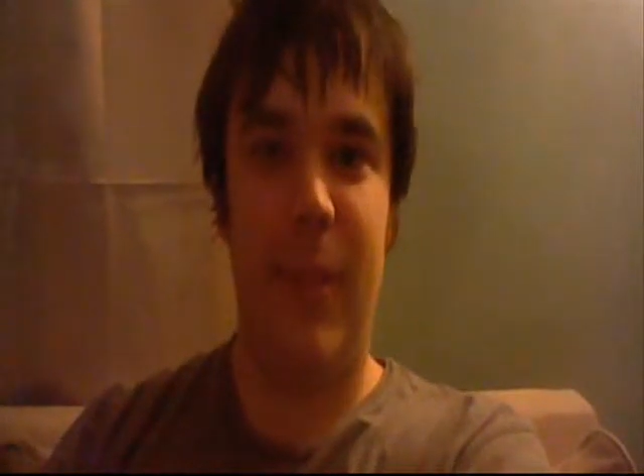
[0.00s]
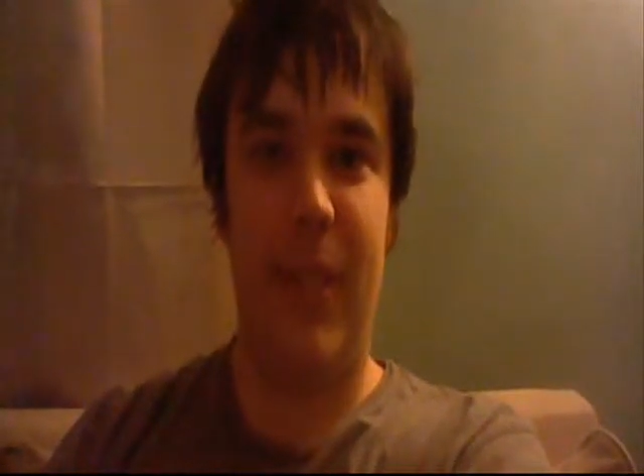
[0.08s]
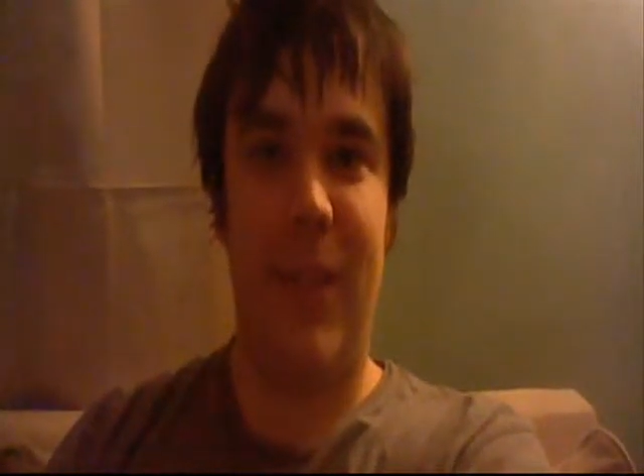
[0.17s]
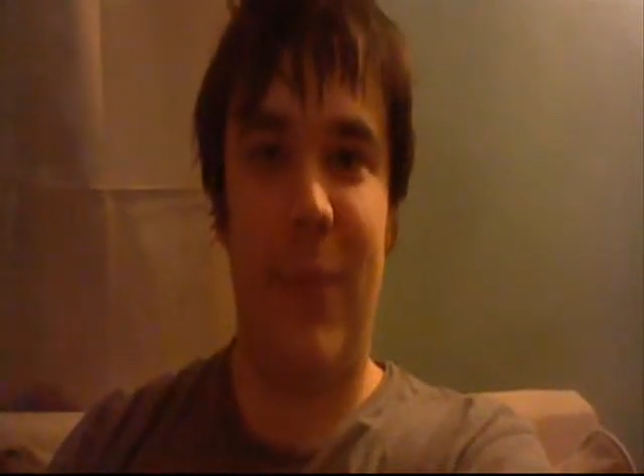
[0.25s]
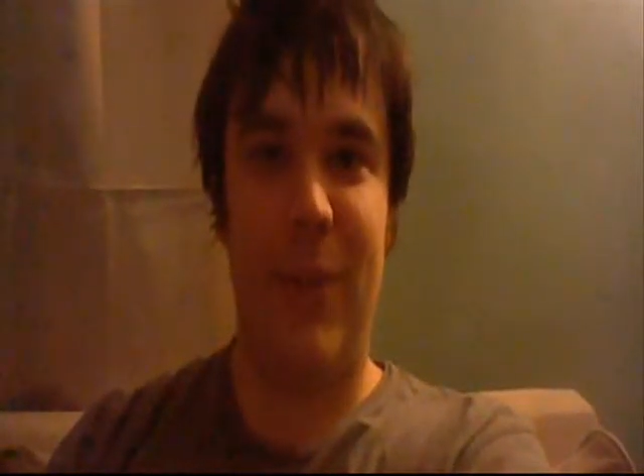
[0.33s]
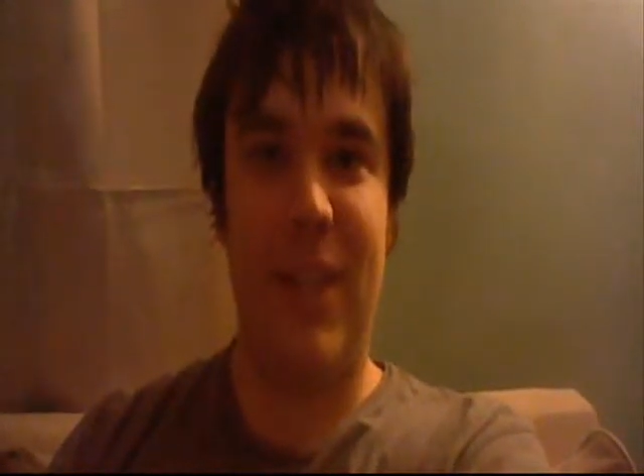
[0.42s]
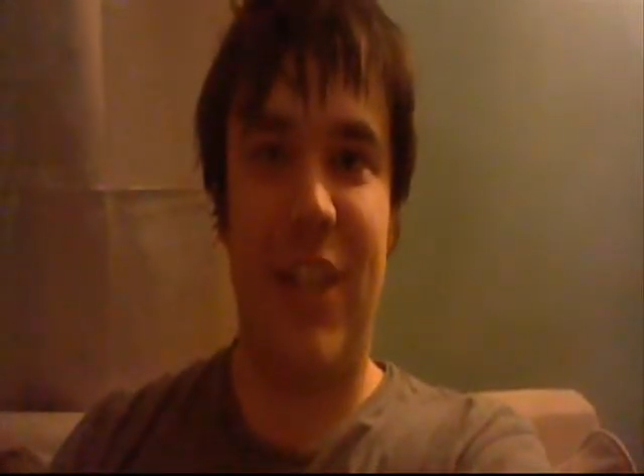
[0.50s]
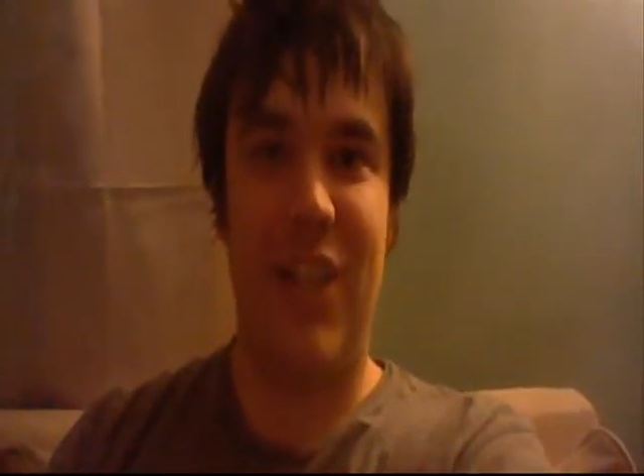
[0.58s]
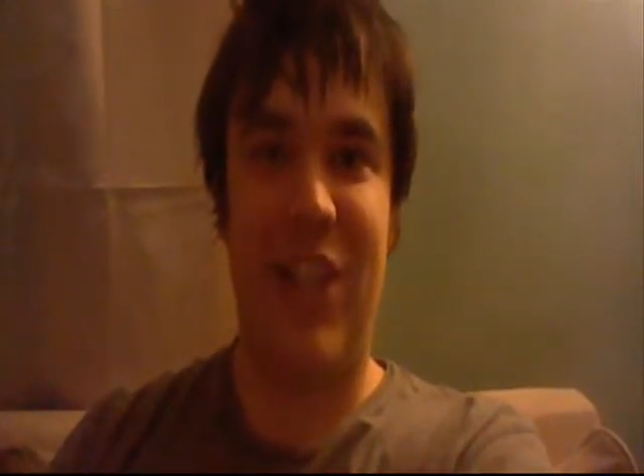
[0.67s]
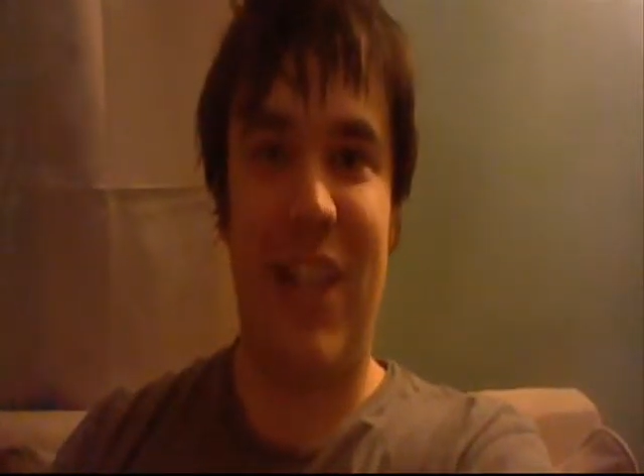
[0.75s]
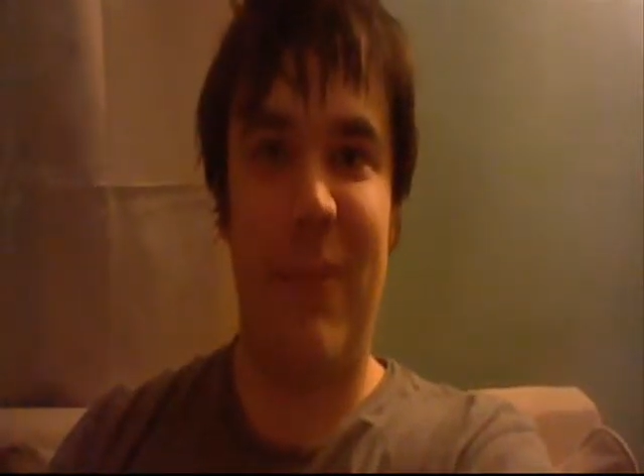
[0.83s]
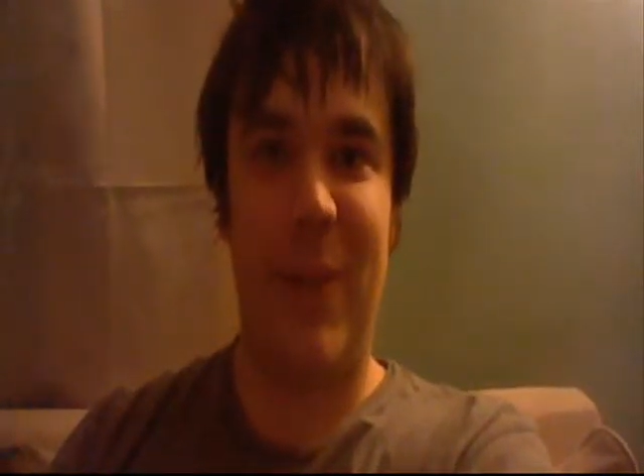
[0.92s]
but I wanted
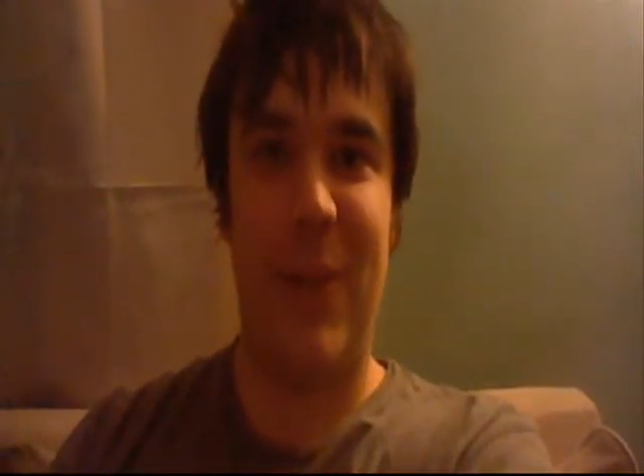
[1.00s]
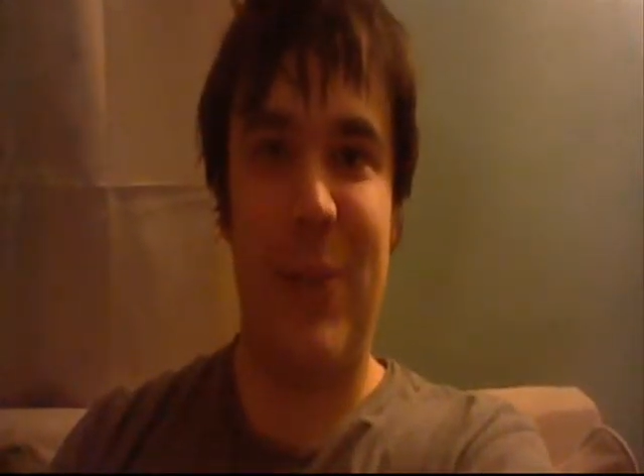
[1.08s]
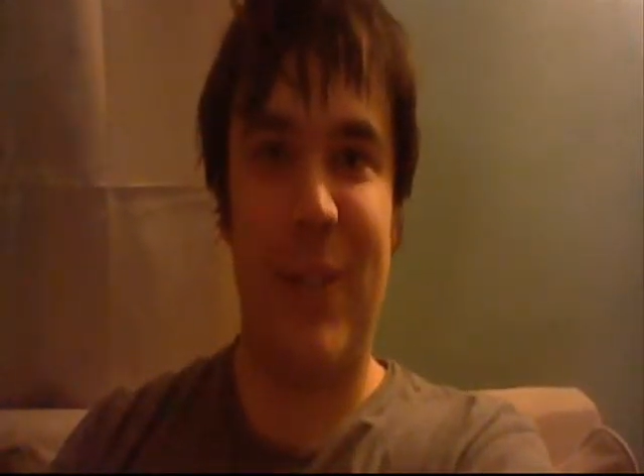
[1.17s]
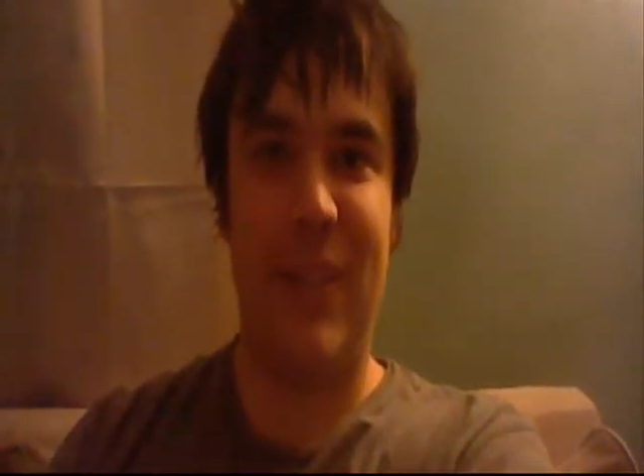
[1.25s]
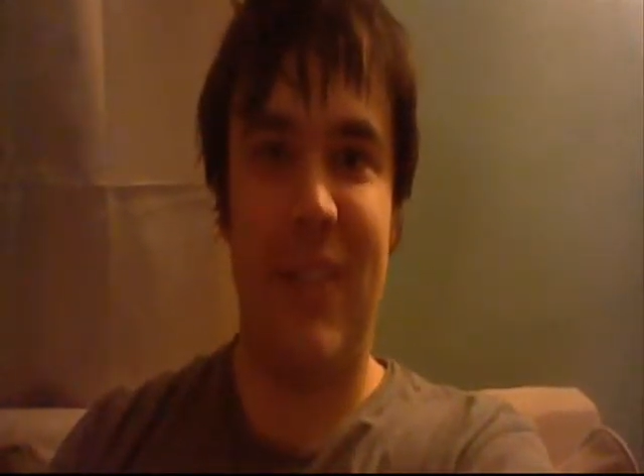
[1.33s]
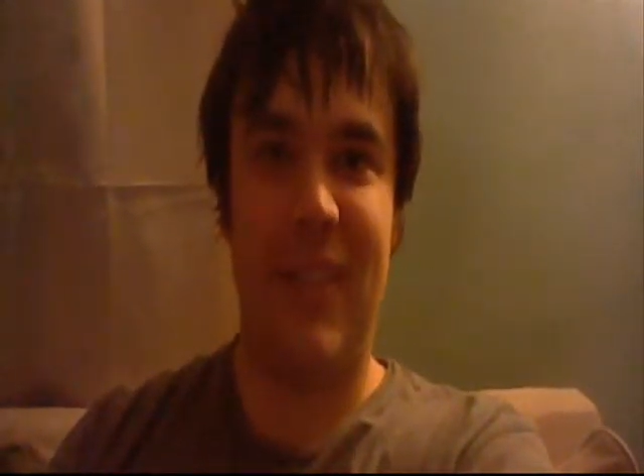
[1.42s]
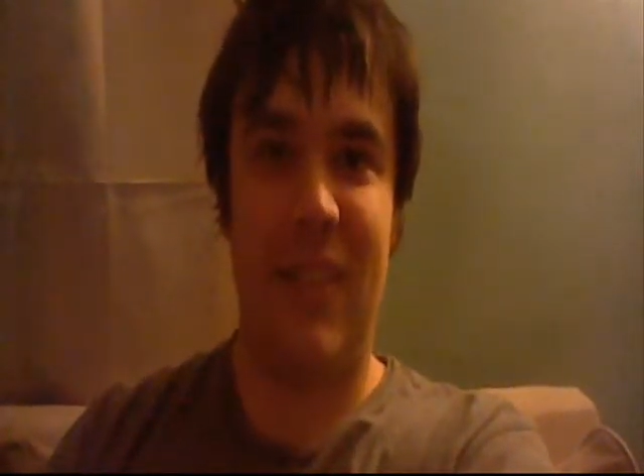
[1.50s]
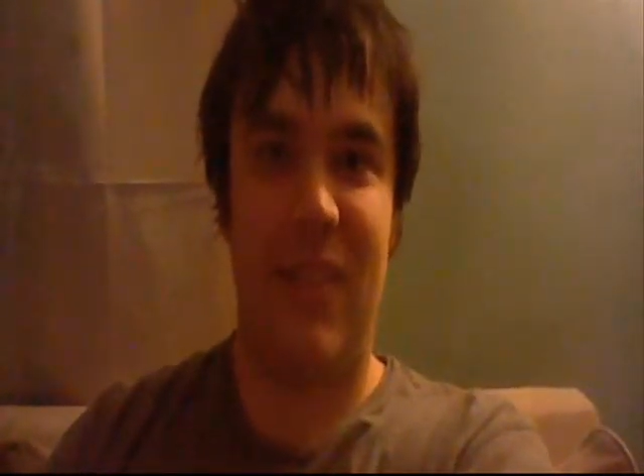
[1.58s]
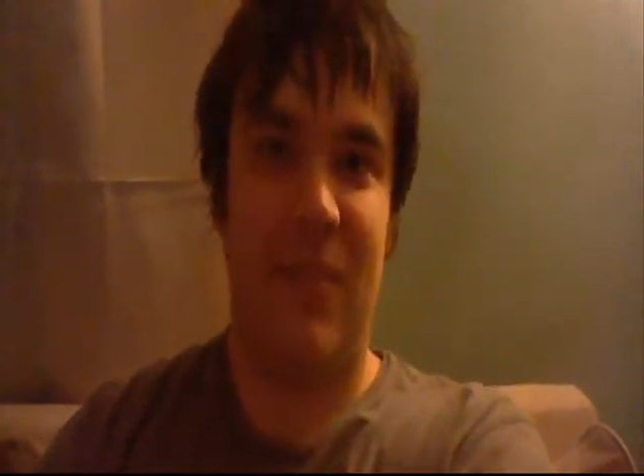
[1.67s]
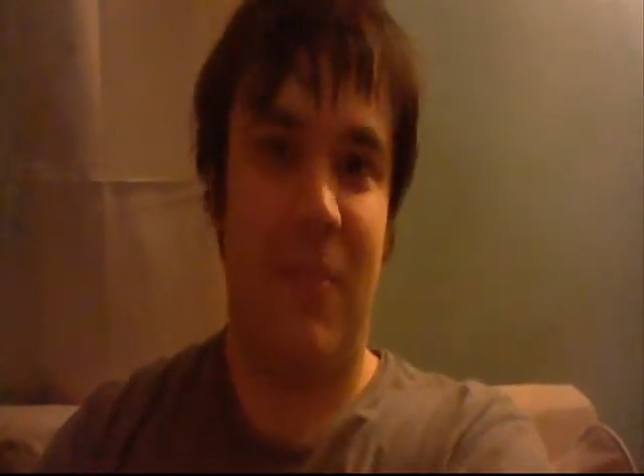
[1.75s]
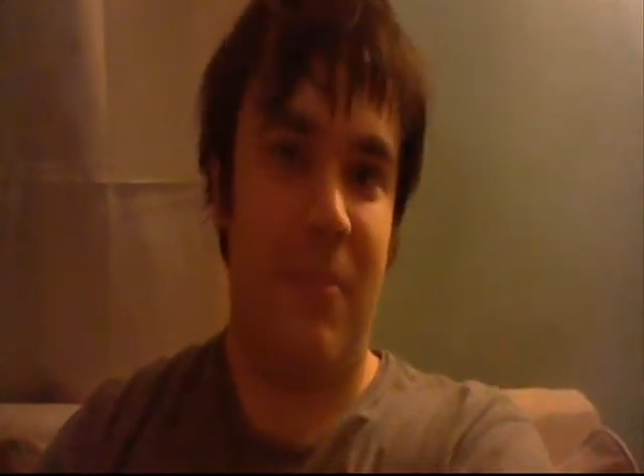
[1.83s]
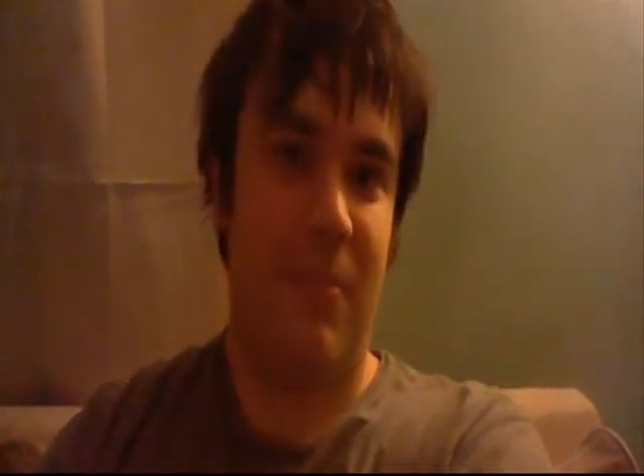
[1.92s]
to check him out,
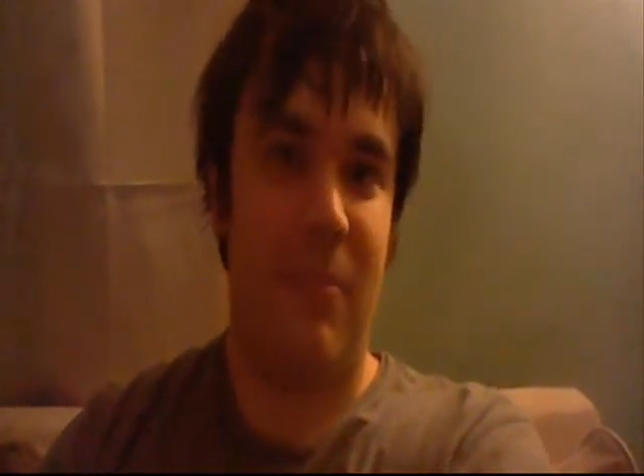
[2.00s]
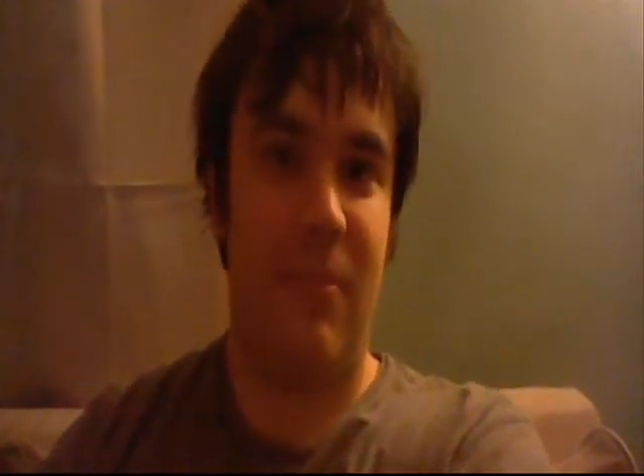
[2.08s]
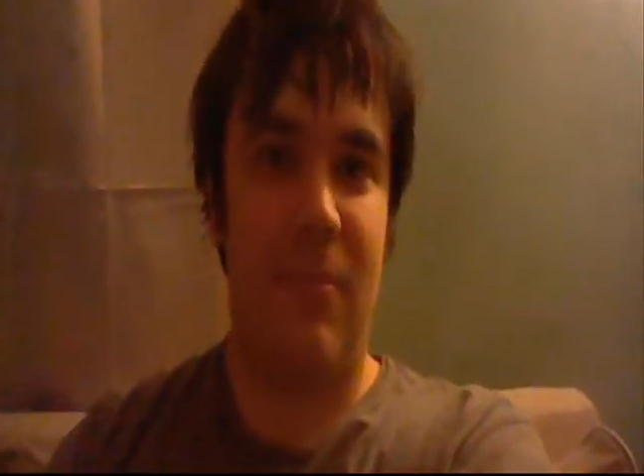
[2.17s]
because